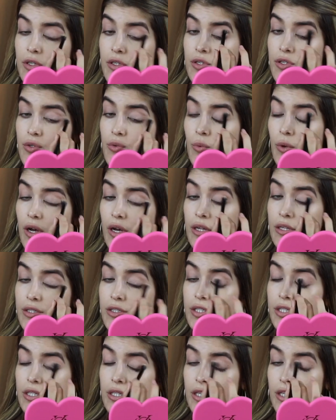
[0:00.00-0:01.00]
You just
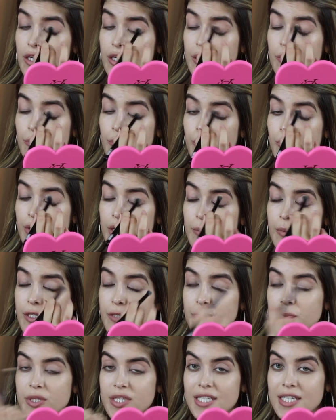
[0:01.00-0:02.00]
want to look pretty
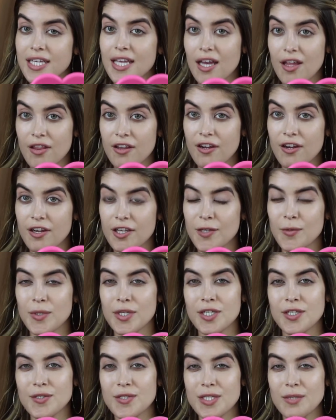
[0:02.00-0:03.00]
much put together. You
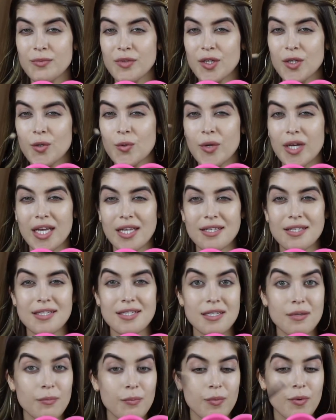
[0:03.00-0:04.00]
want to do something quick and
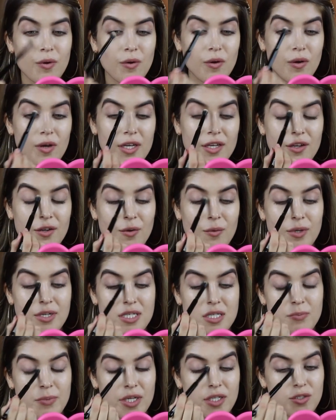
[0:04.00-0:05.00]
simple, and you don't want
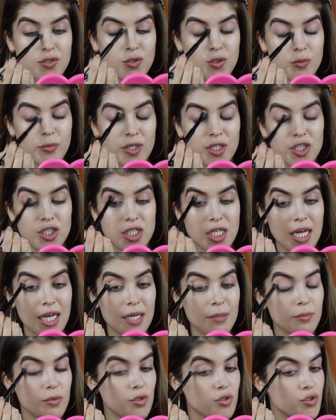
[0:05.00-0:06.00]
to spend too much
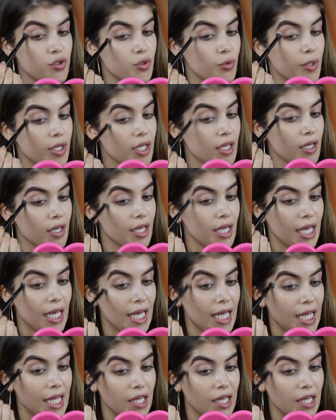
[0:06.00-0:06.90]
time doing it.